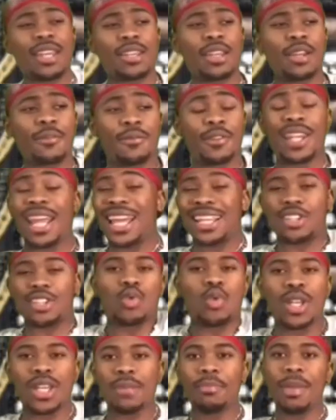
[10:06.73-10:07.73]
sat there for like
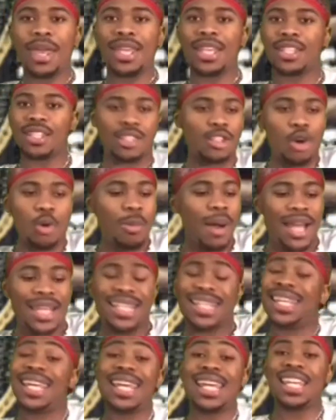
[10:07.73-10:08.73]
20 minutes.
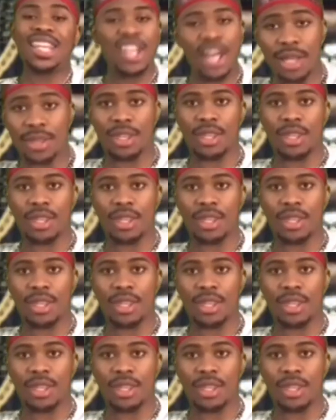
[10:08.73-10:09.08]
Nobody did